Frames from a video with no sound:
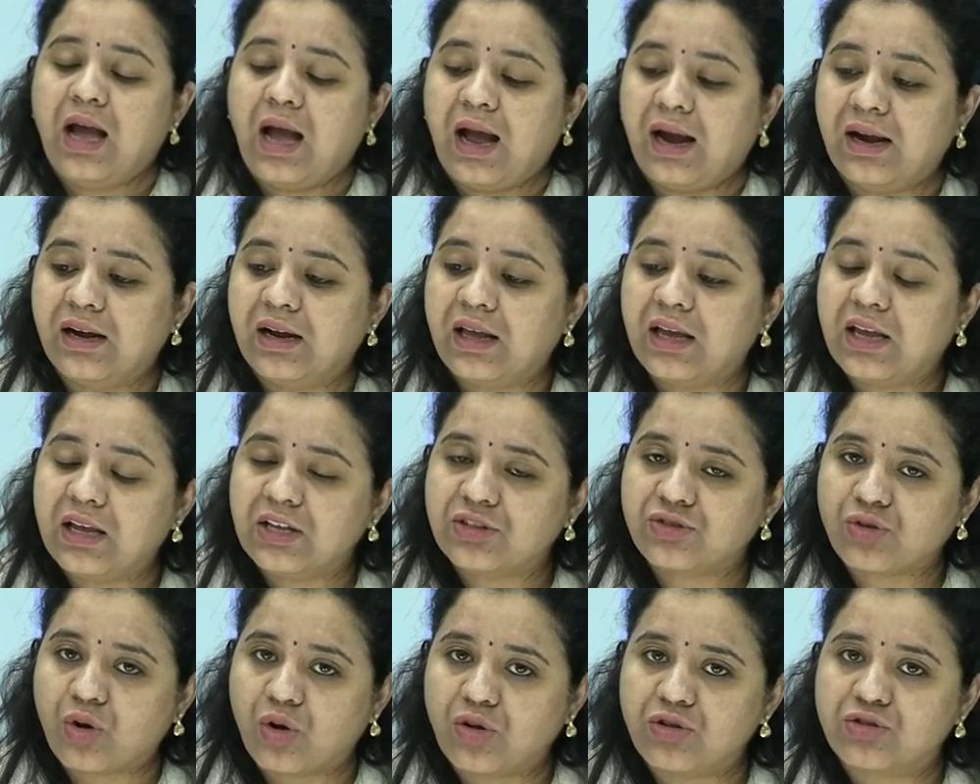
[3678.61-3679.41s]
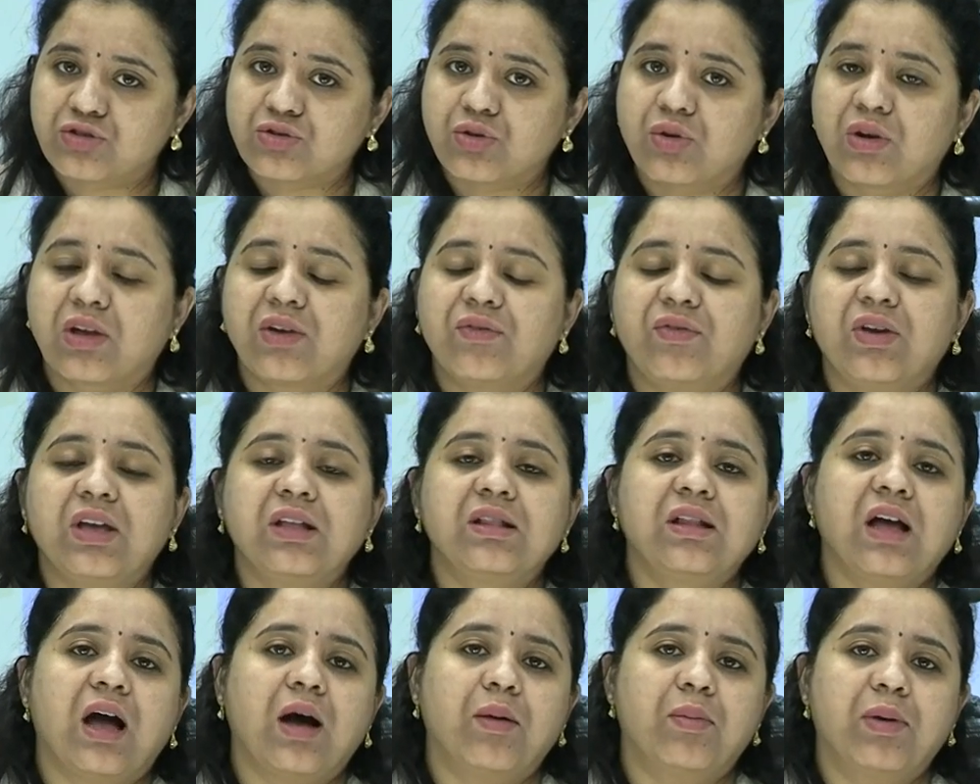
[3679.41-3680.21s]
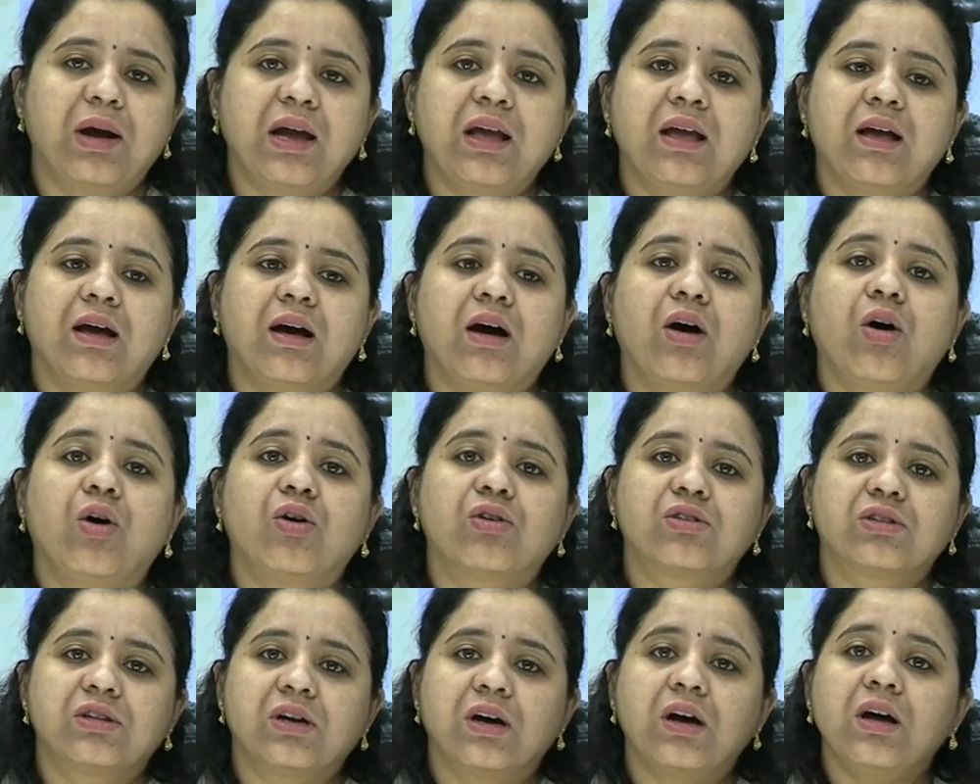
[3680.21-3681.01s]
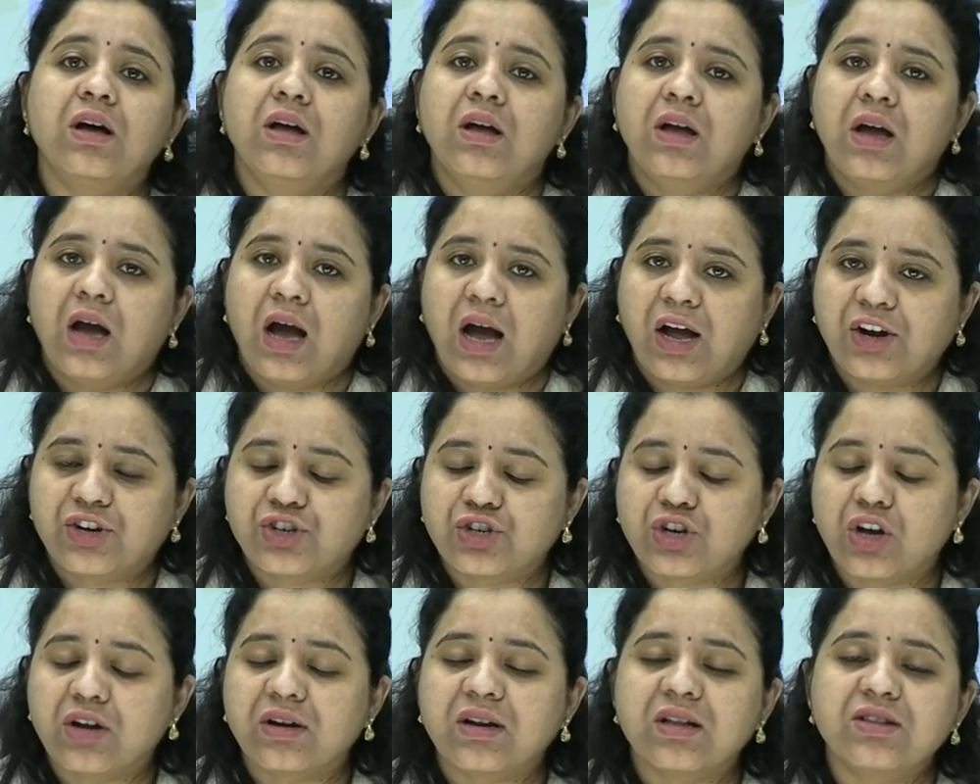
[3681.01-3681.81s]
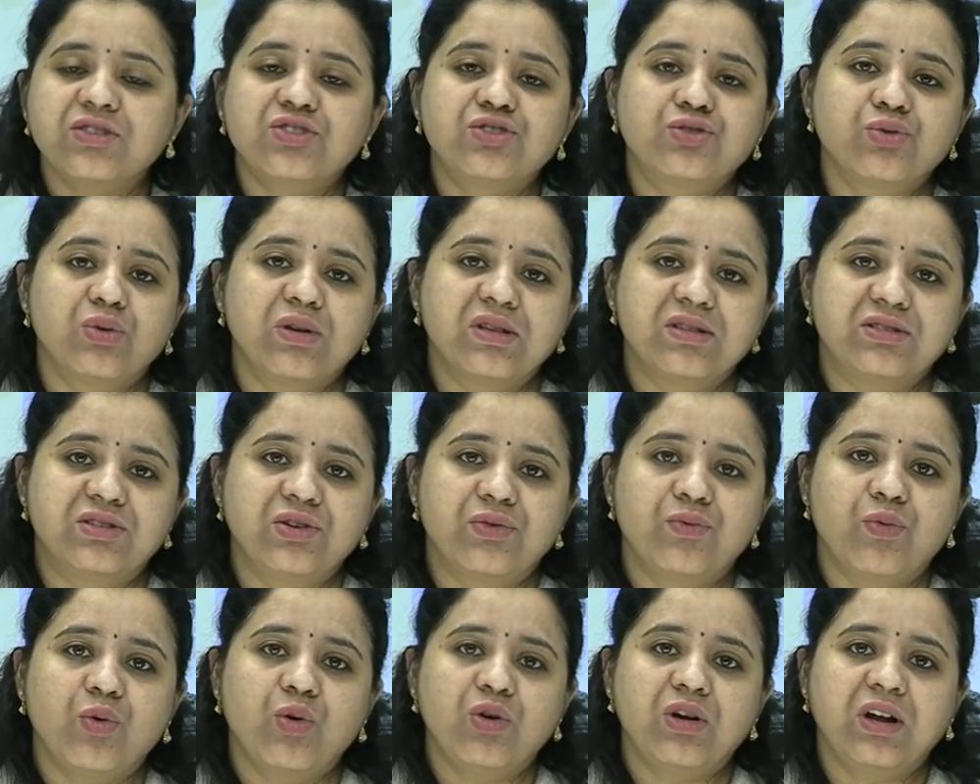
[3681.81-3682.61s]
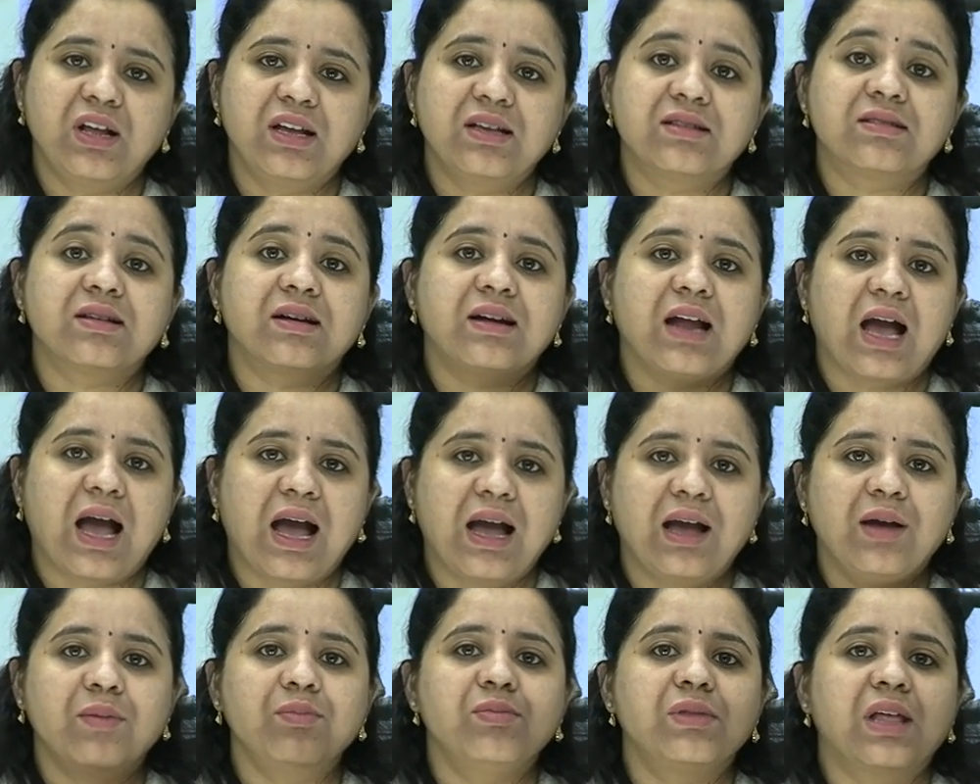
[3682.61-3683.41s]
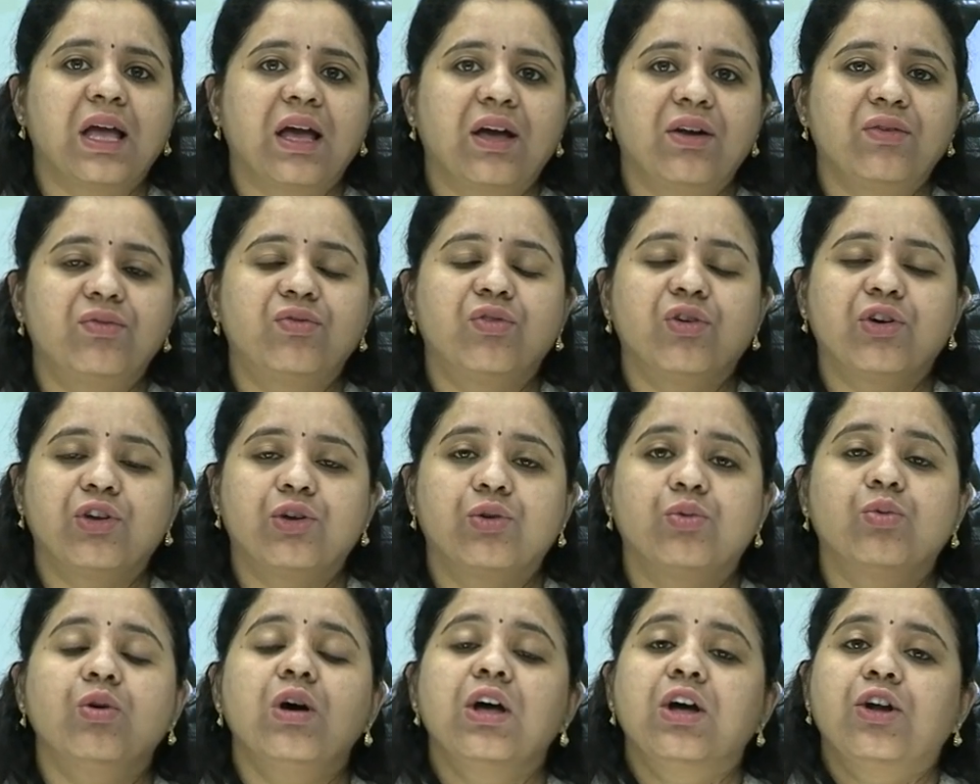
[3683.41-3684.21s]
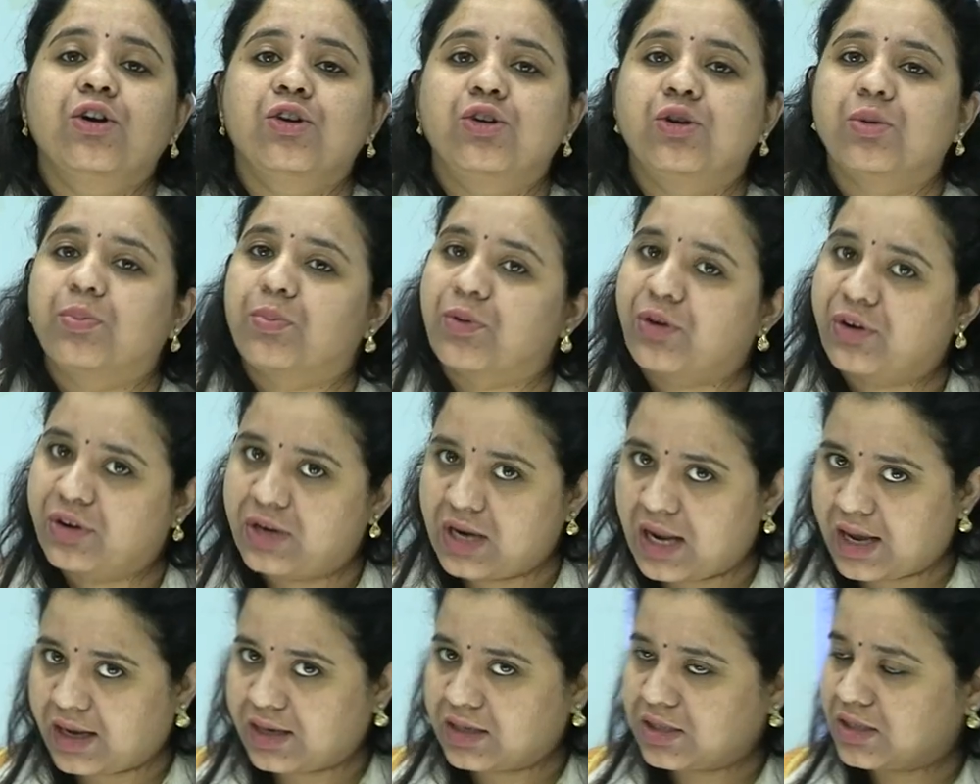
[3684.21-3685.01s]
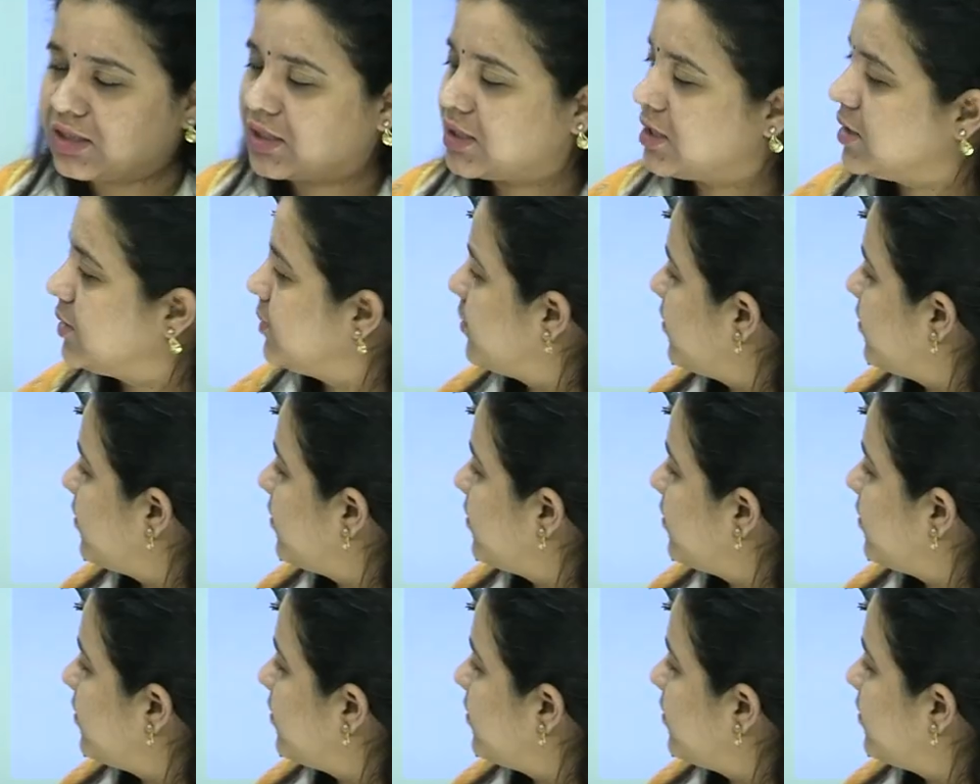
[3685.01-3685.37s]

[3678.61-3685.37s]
And he is also giving the abhaya or the assurance to his devotees that I am there for you to protect.